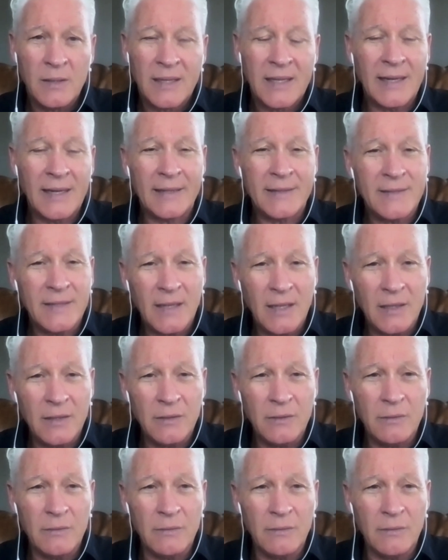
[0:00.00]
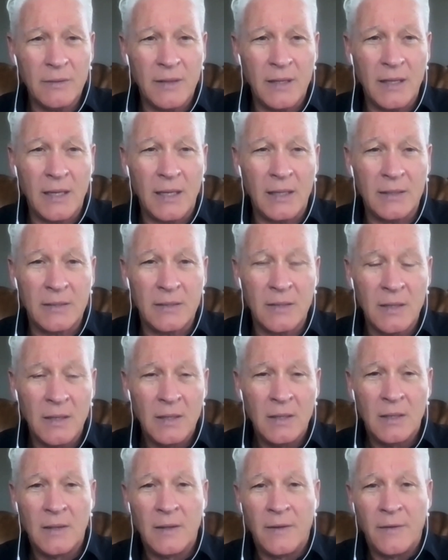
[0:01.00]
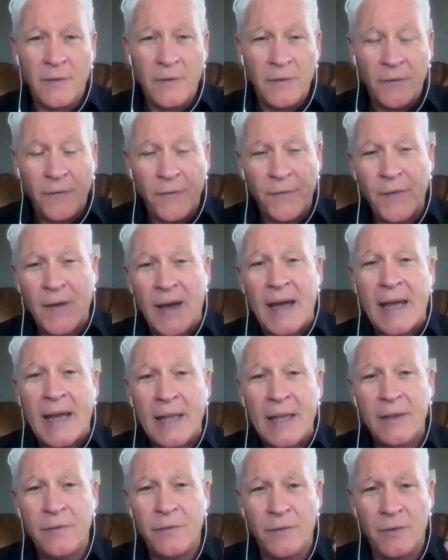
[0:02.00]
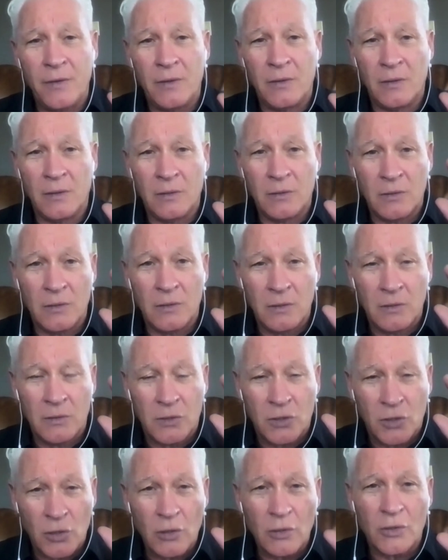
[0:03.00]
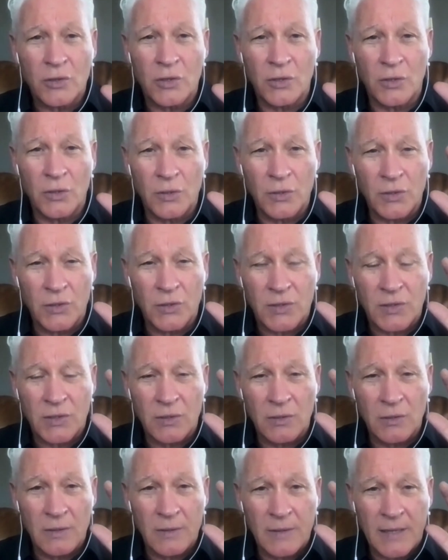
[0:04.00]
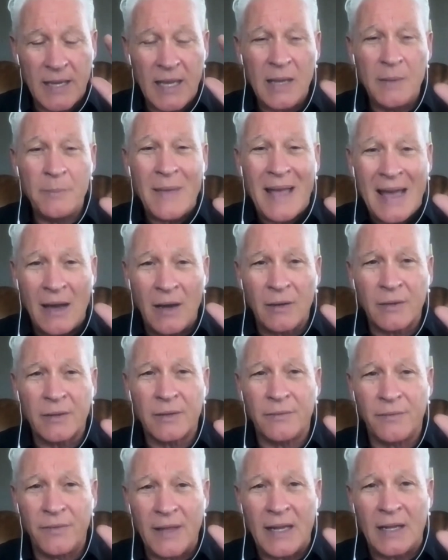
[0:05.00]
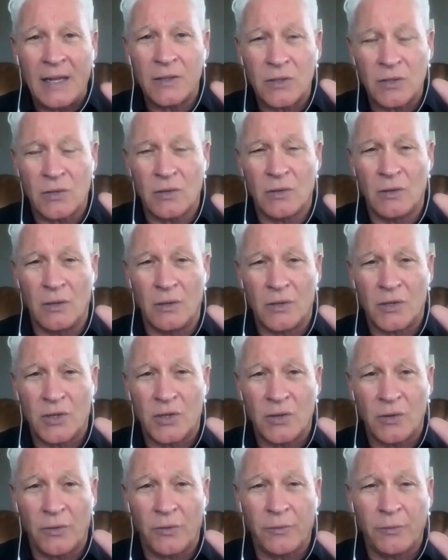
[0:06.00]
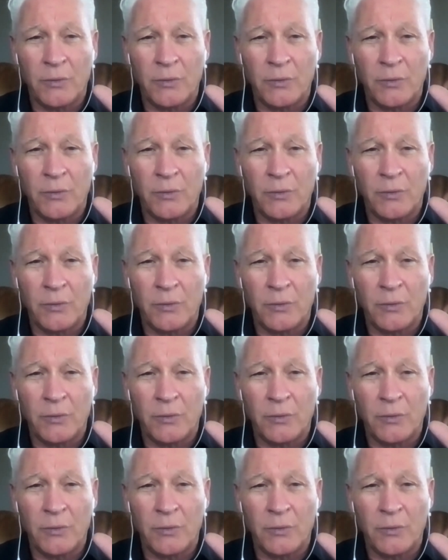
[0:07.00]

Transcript: Can I tell you that 5 churches came out of that church